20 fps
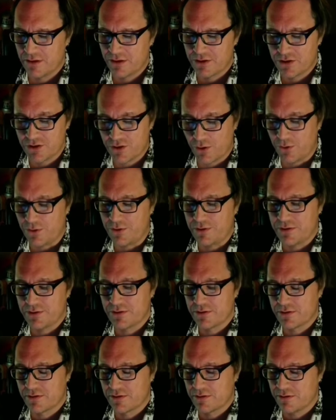
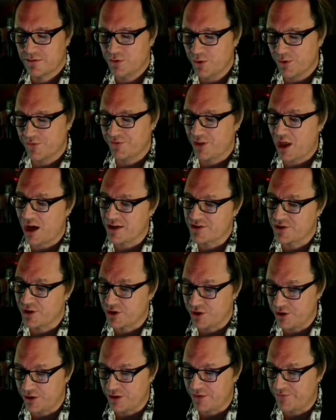souls who have lost the
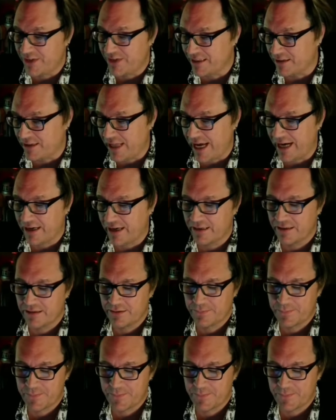good of intellect.